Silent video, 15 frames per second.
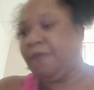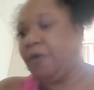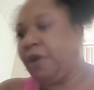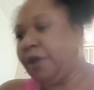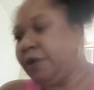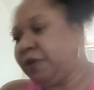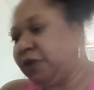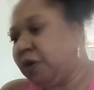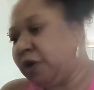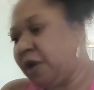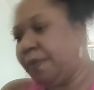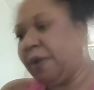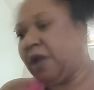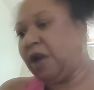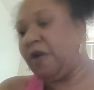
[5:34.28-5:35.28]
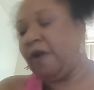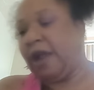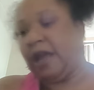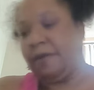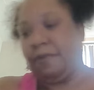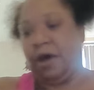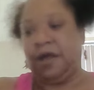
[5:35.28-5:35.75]
for you. So it could be a
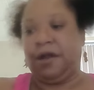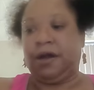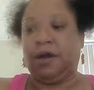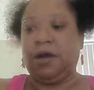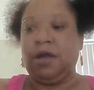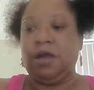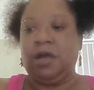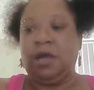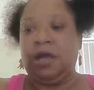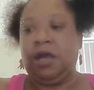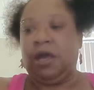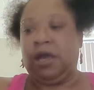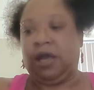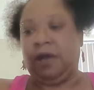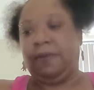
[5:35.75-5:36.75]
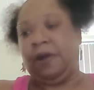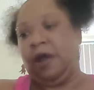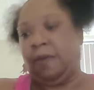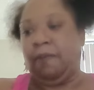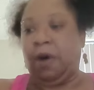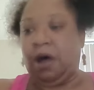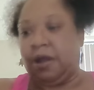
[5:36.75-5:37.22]
grandmother, it could be
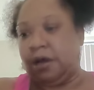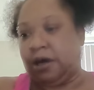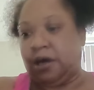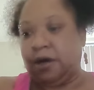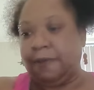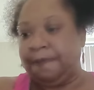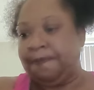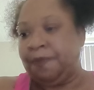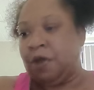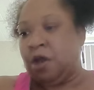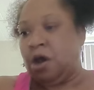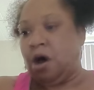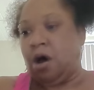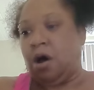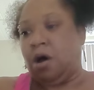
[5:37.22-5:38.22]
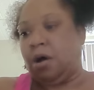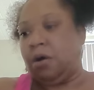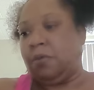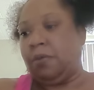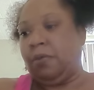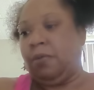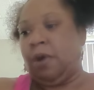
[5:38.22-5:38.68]
a mother.
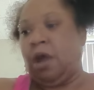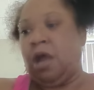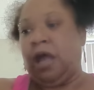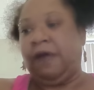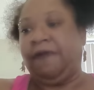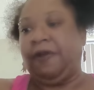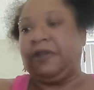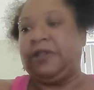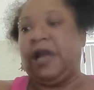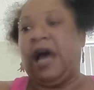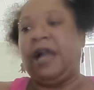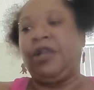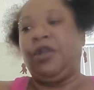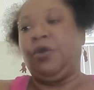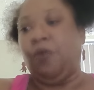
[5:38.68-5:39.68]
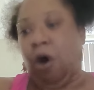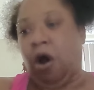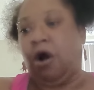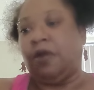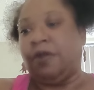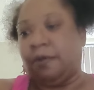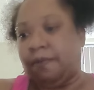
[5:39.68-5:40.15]
Um, if it's not you
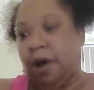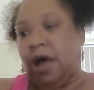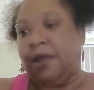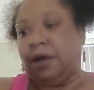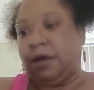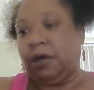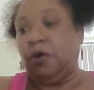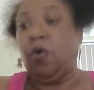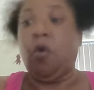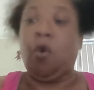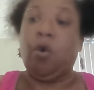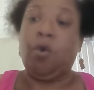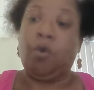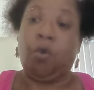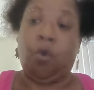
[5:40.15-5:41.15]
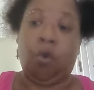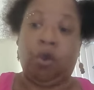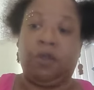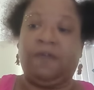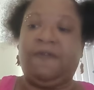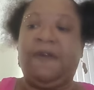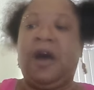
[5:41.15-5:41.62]
are the mother
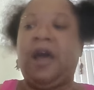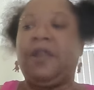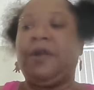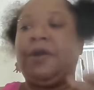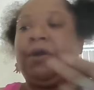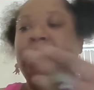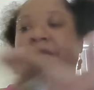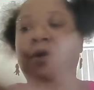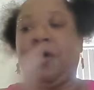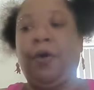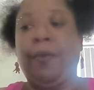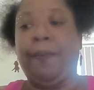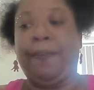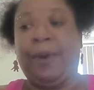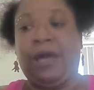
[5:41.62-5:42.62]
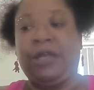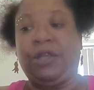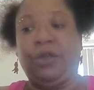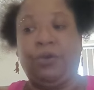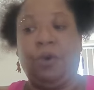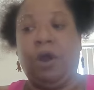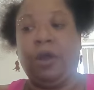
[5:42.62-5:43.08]
or the father, but
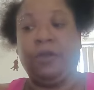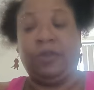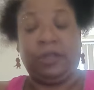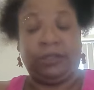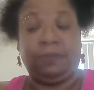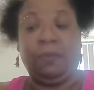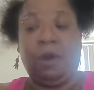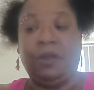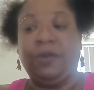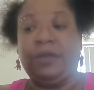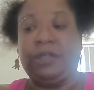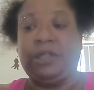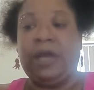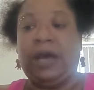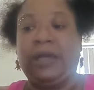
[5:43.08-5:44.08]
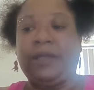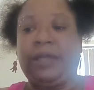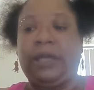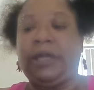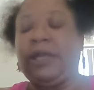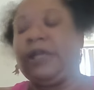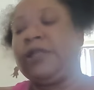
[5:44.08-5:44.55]
you are this mother and child
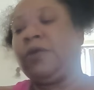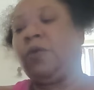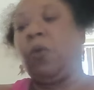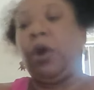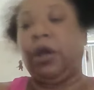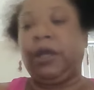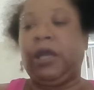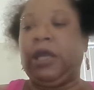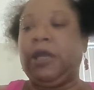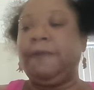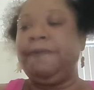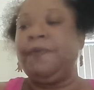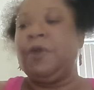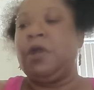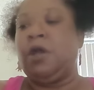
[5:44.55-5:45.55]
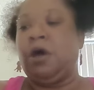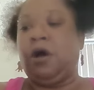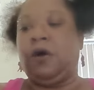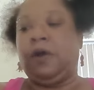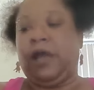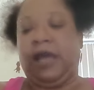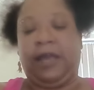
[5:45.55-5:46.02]
here is working.
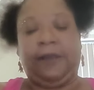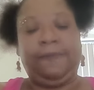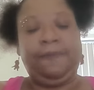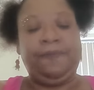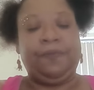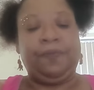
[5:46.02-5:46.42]
Okay.